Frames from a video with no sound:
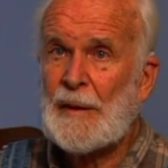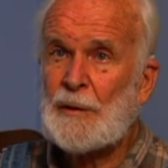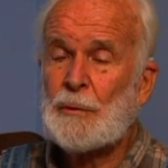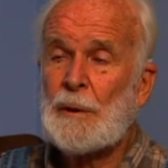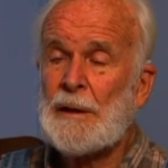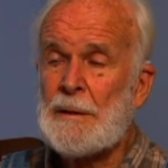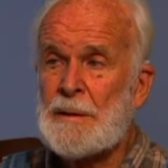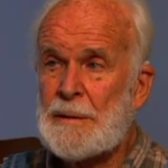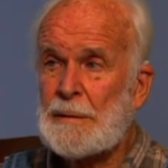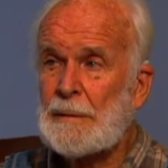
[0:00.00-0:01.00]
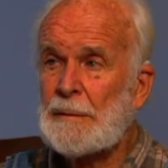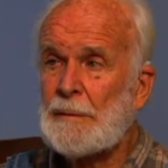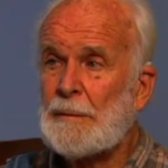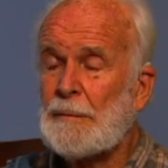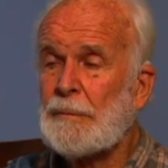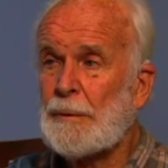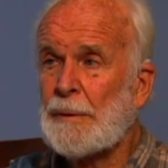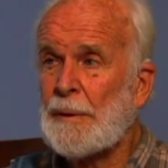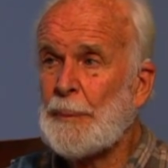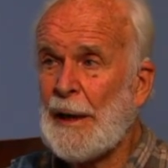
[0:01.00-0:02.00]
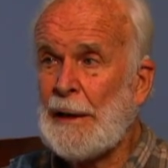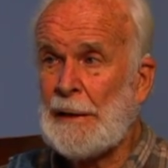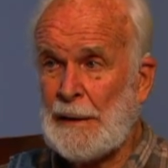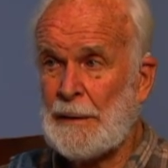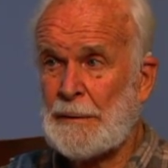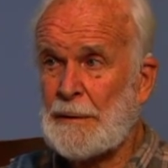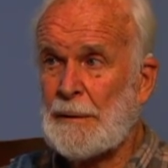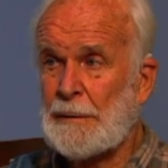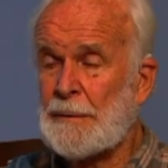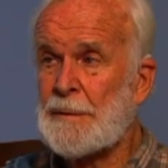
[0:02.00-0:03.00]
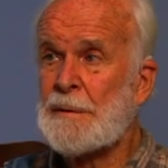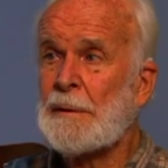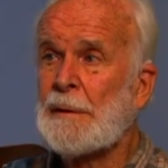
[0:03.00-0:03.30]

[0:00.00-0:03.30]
twice for the pain he had caused.